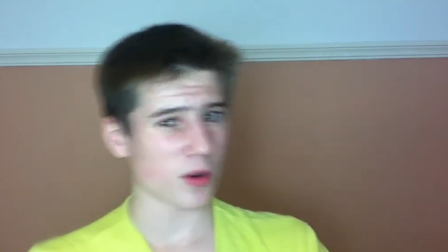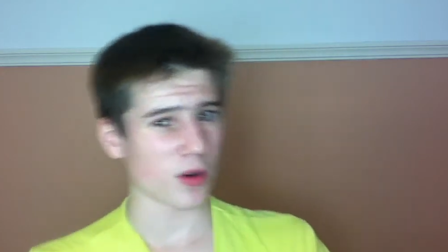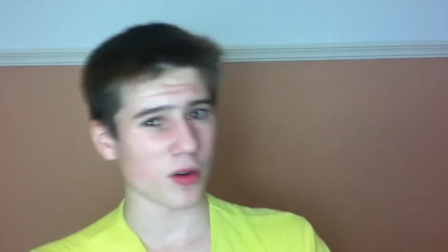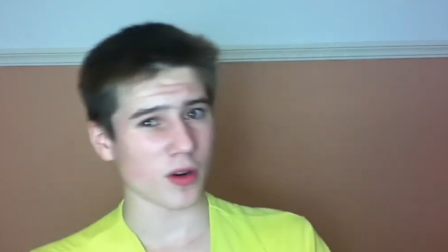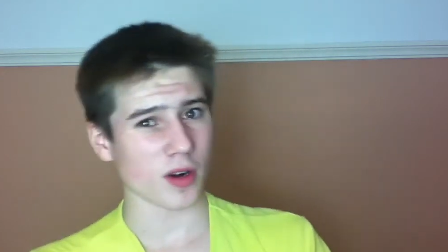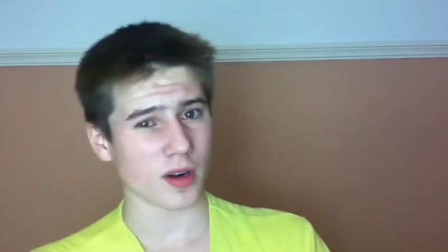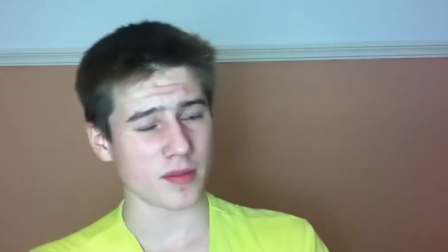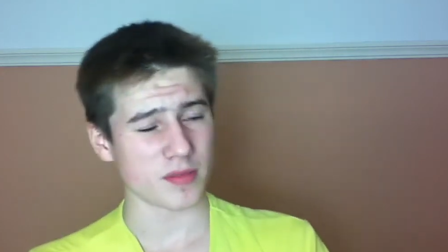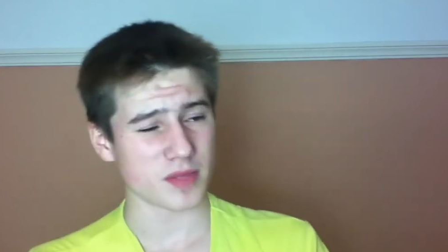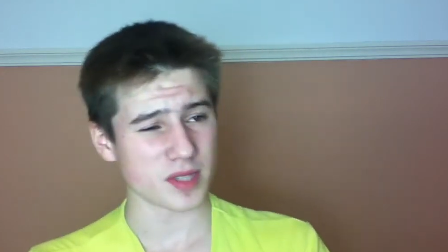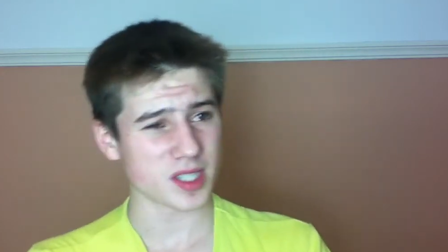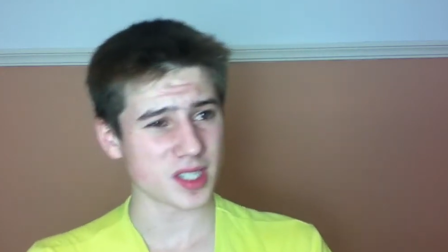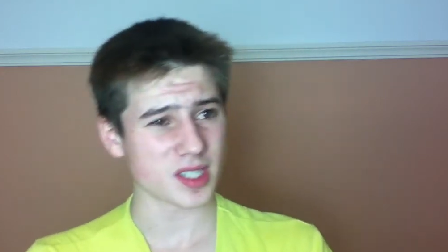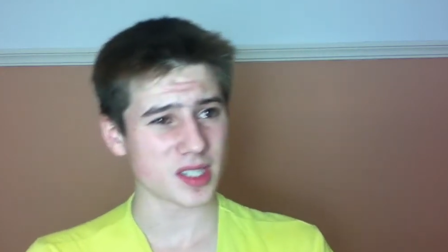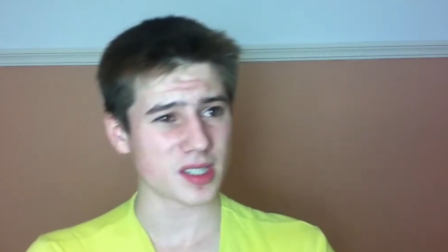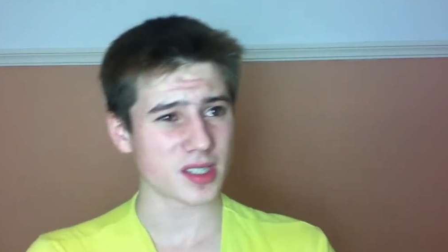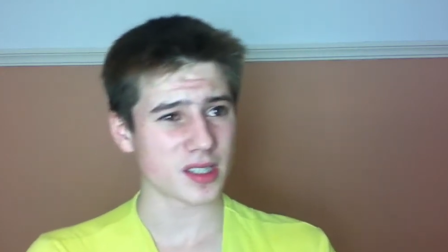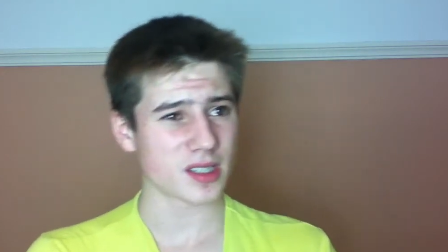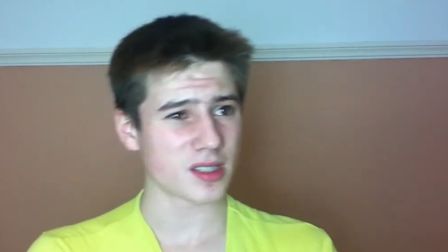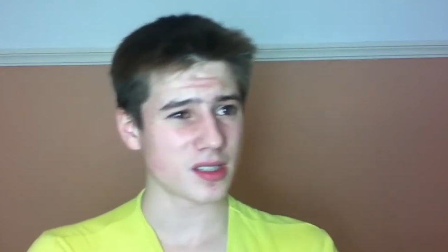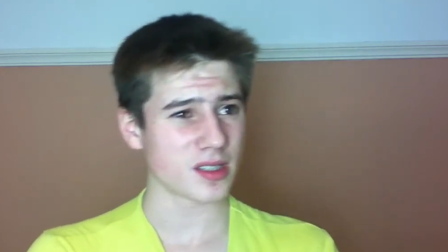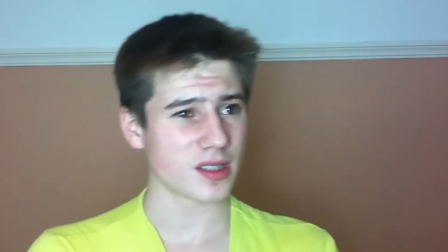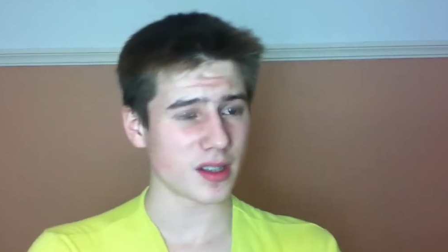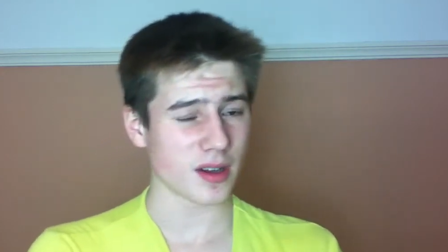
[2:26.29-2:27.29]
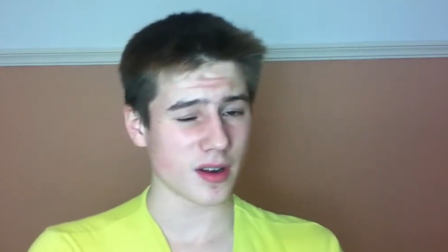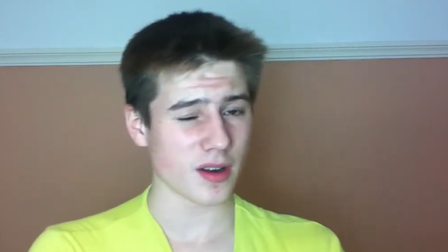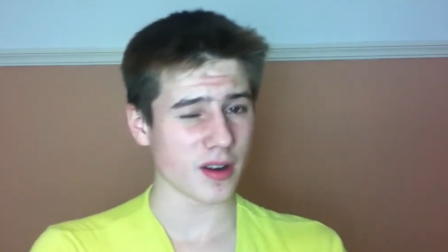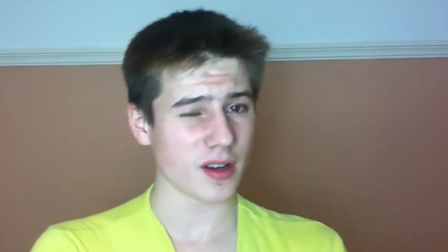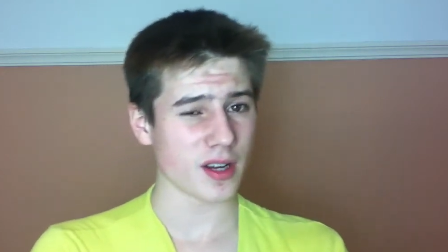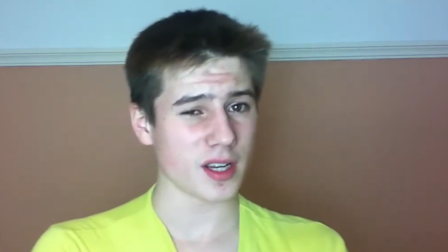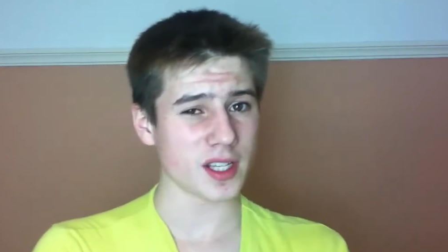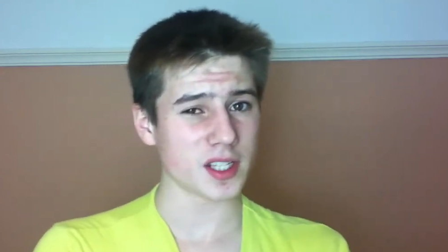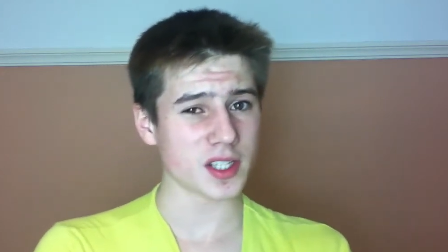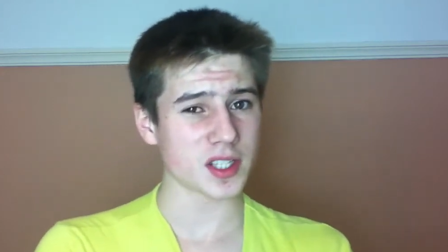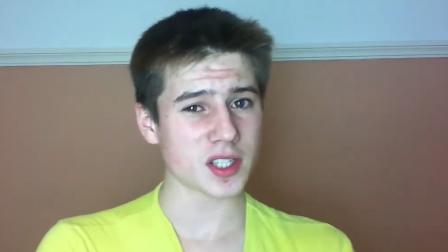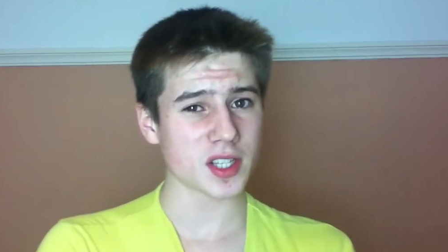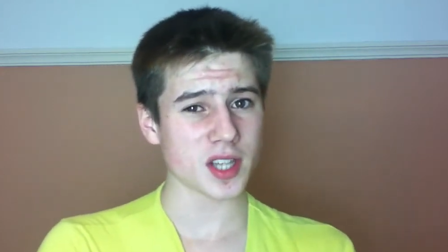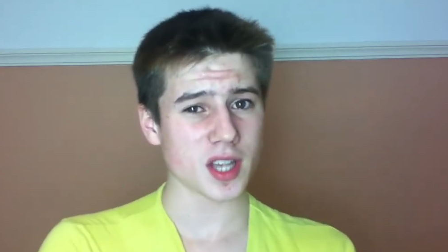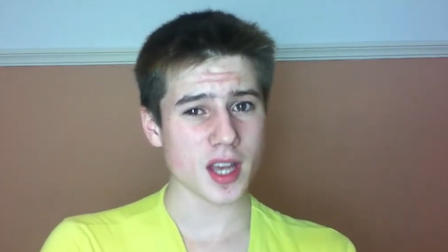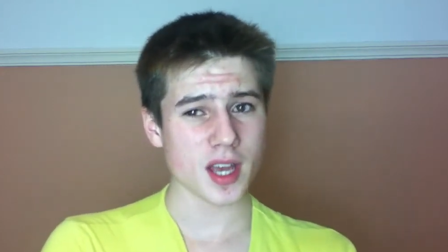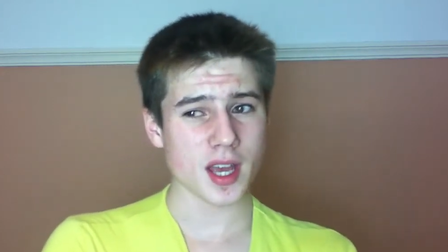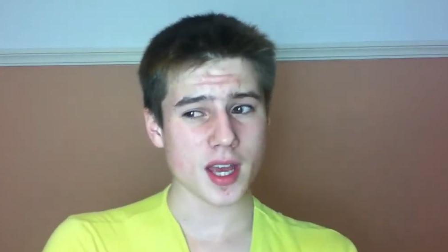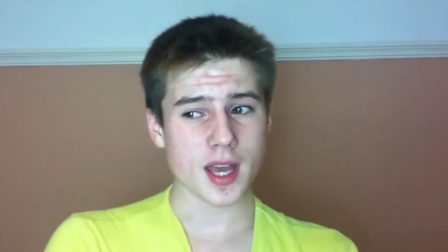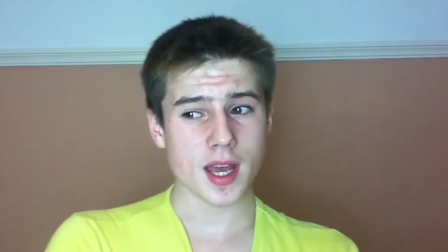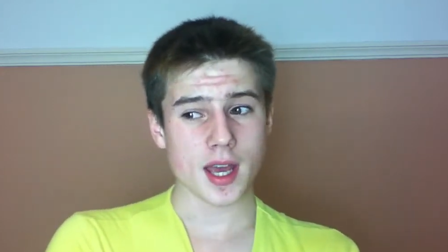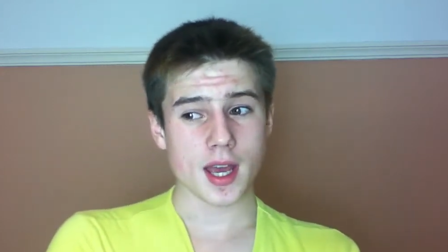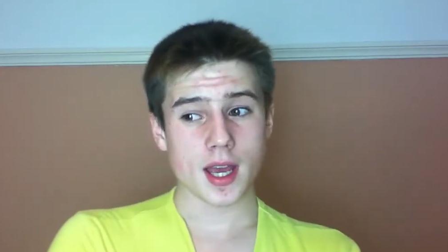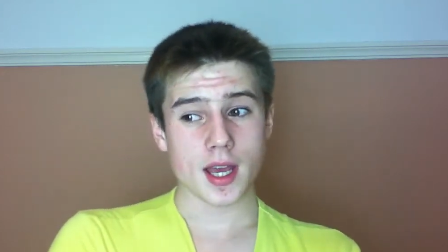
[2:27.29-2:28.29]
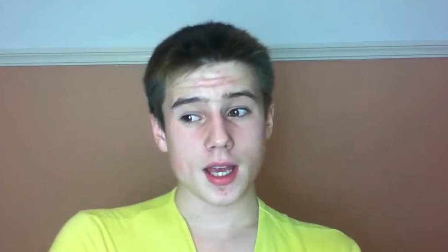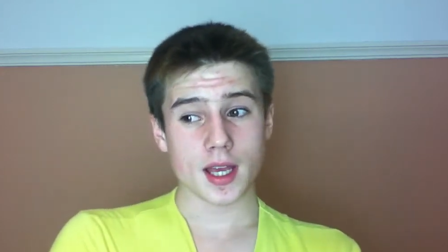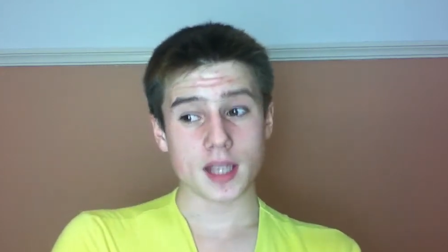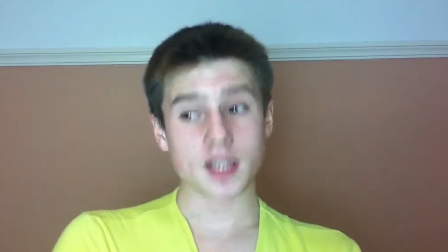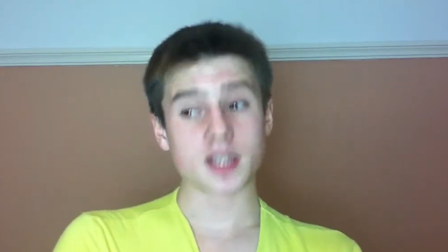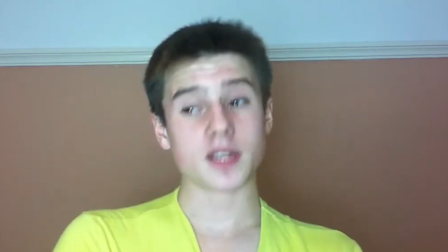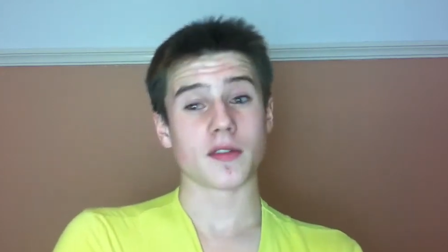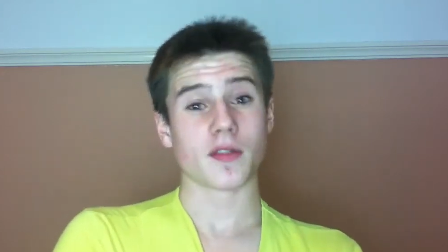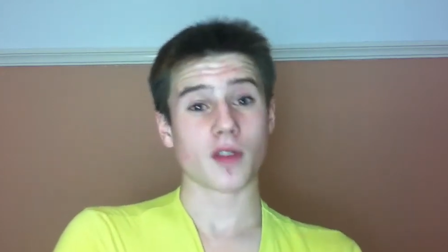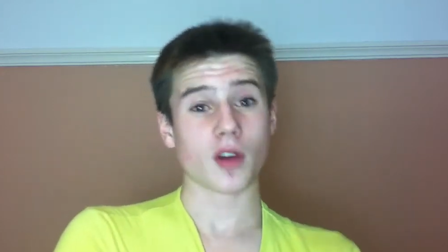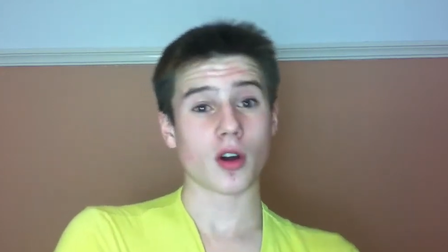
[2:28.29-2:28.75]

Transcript: visual effects programs there is,